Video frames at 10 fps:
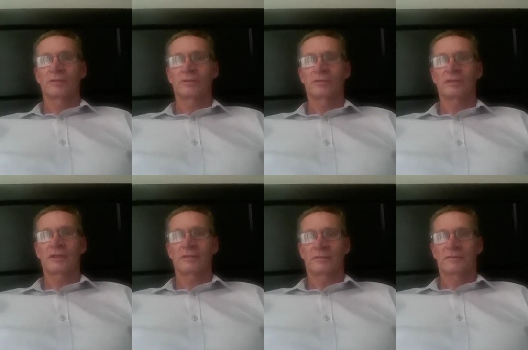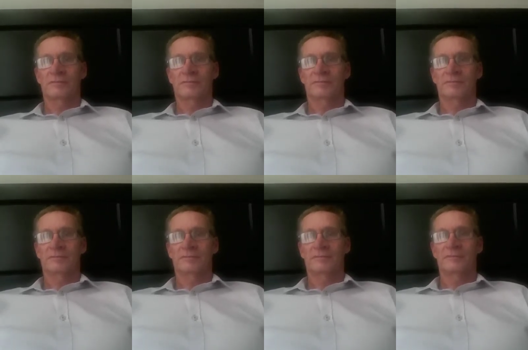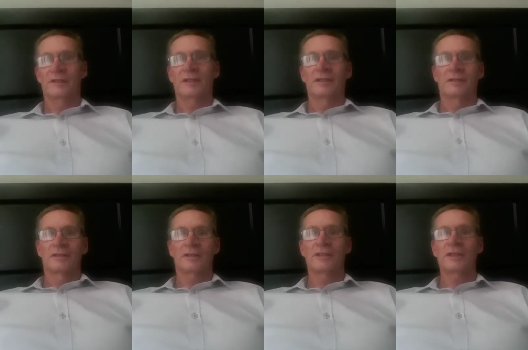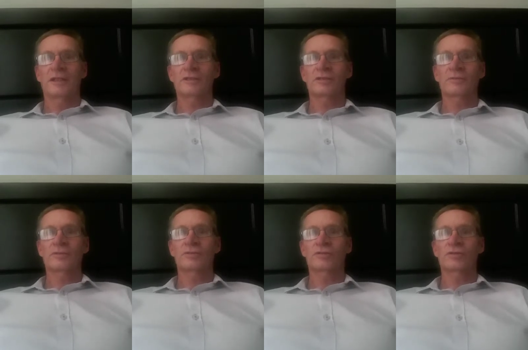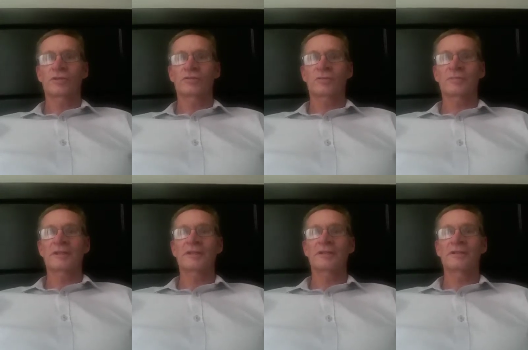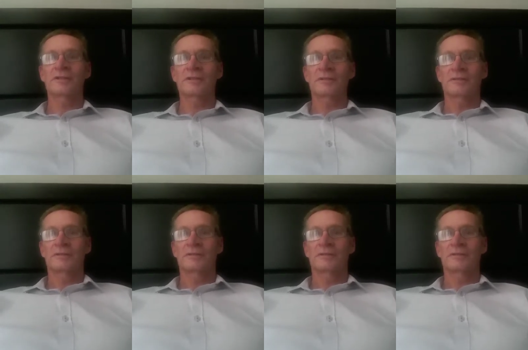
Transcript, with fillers: till 10. Then the next service would start from 10.30